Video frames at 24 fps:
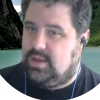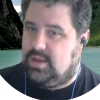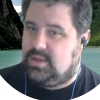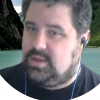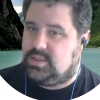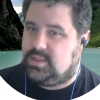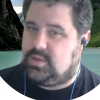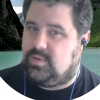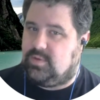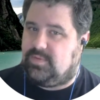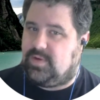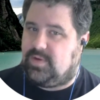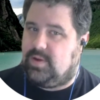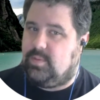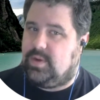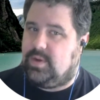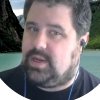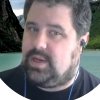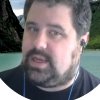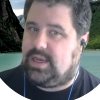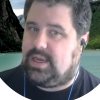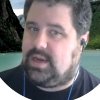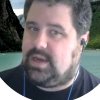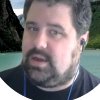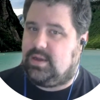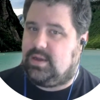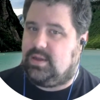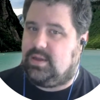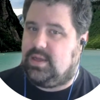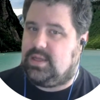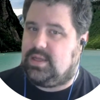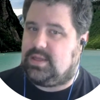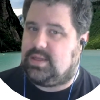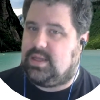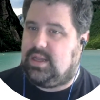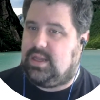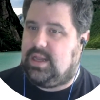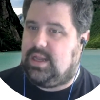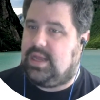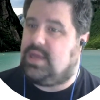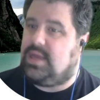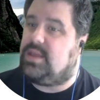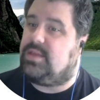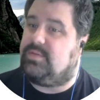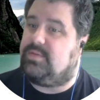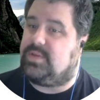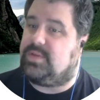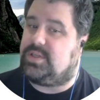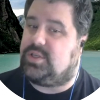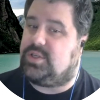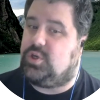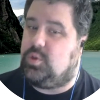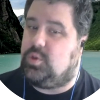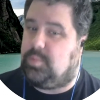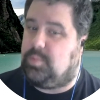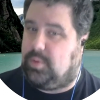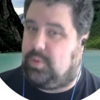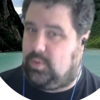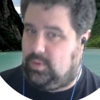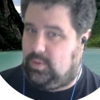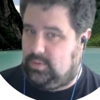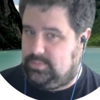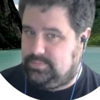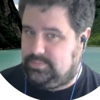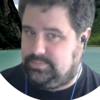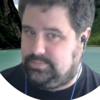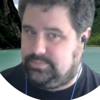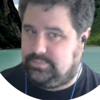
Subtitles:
So if I want to calculate the length of a tuple,